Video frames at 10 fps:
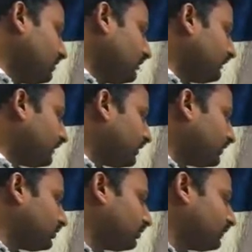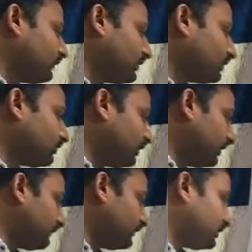first row, first column,
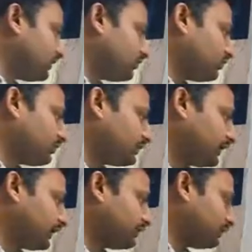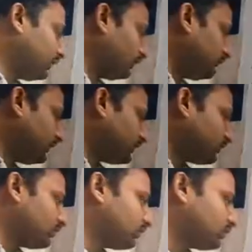first row, second column, first
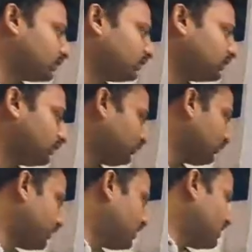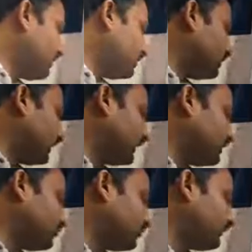row, third column, second
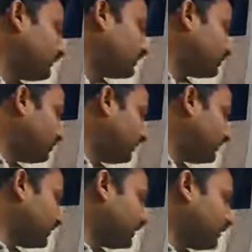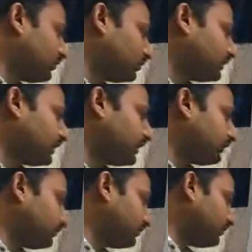row, first column, second row, second
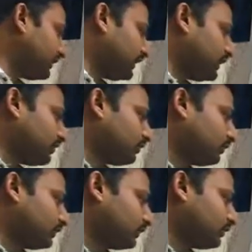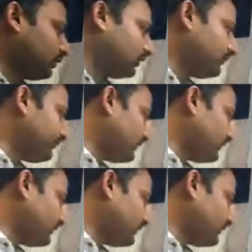column, second row, third column,